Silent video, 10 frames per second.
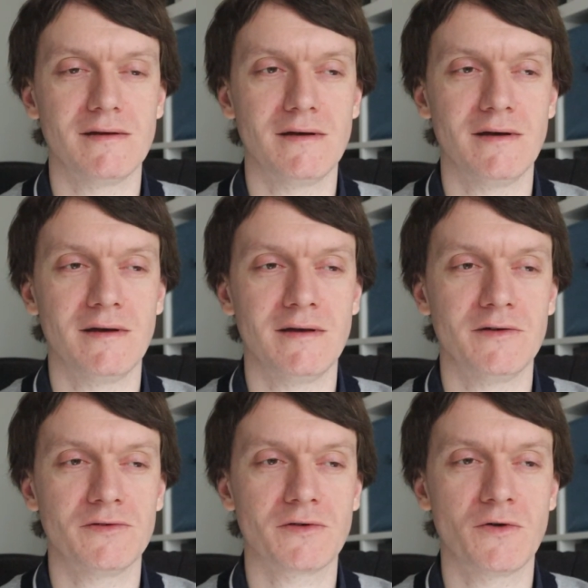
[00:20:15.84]

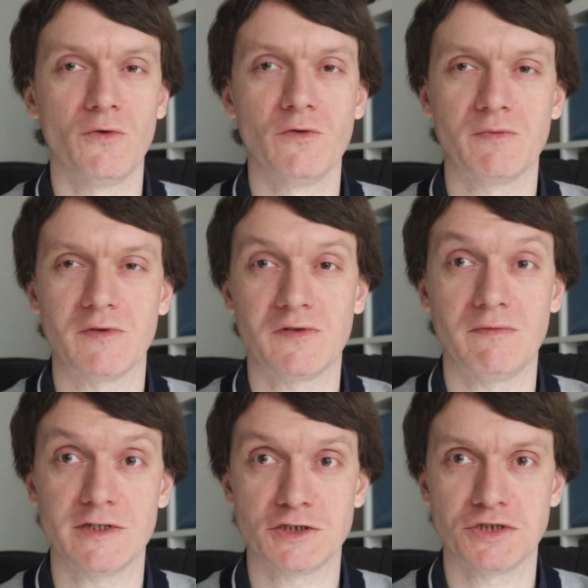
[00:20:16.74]
as calls for
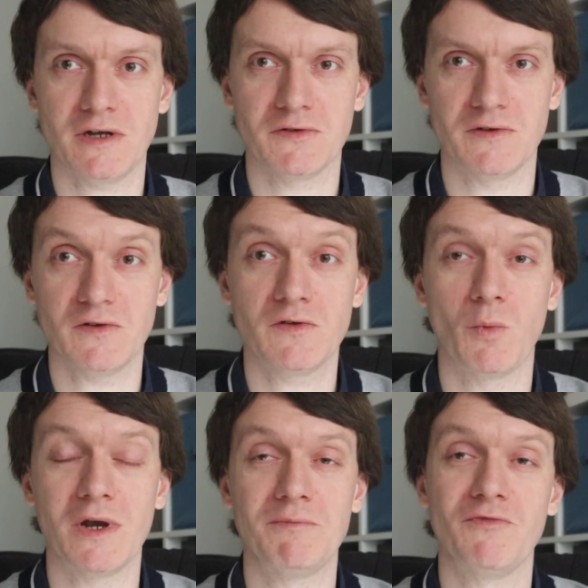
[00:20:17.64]
civic justice,
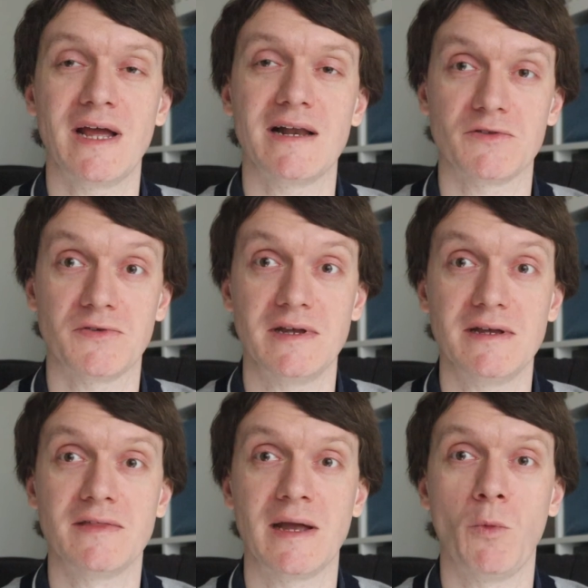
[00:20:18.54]
when in
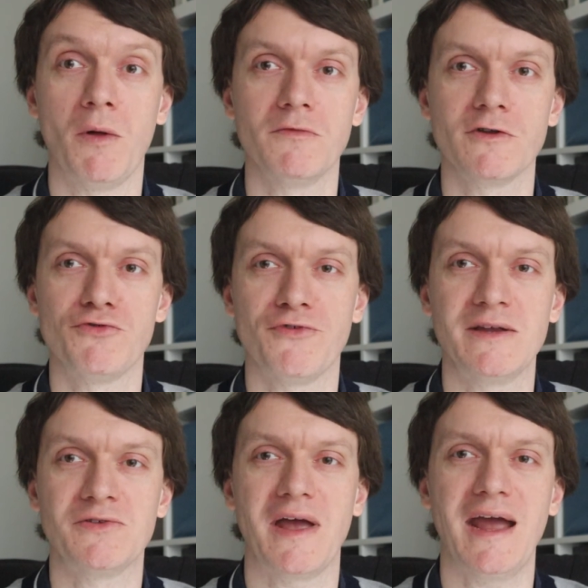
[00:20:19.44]
reality they want
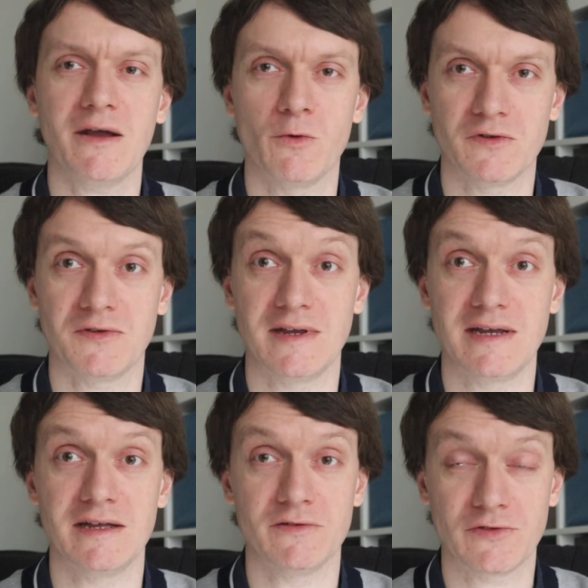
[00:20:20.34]
greater
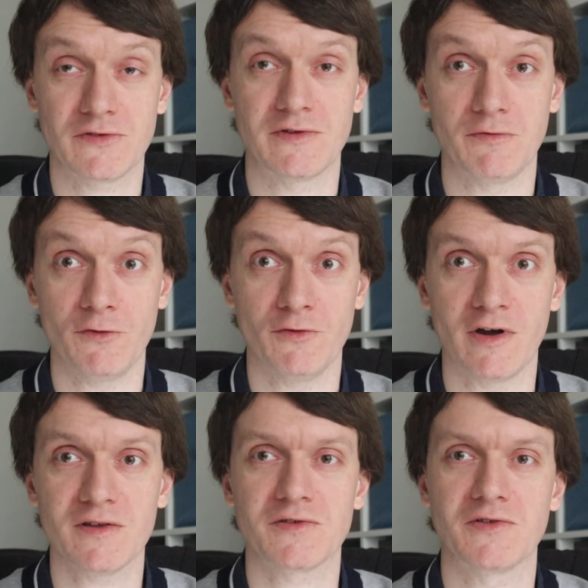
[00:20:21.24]
equity in civil
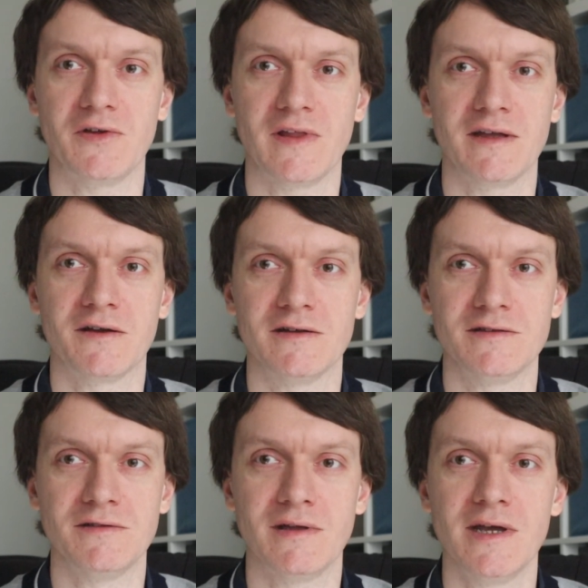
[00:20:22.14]
rights so that they
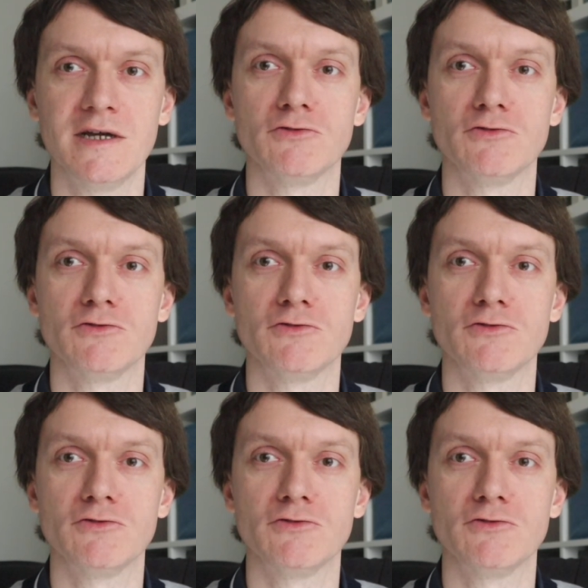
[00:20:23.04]
can